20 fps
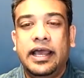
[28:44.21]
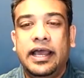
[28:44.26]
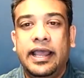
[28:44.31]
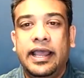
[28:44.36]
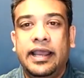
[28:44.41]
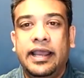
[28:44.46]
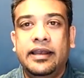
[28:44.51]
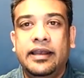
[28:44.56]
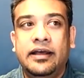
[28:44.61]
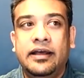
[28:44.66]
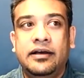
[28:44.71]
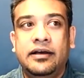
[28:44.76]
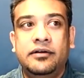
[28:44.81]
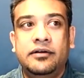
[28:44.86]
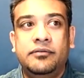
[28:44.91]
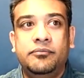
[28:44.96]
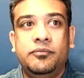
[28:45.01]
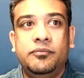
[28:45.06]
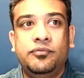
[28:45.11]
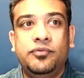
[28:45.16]
And
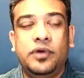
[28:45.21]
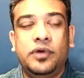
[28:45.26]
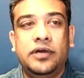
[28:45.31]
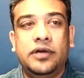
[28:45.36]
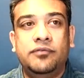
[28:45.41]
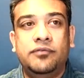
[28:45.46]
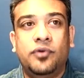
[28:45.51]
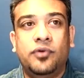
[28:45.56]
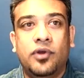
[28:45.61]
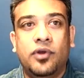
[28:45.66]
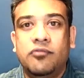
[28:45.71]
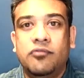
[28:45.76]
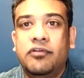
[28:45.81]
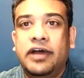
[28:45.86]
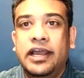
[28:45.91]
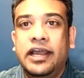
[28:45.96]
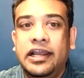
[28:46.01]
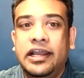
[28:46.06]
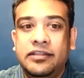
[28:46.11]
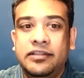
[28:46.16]
for a while,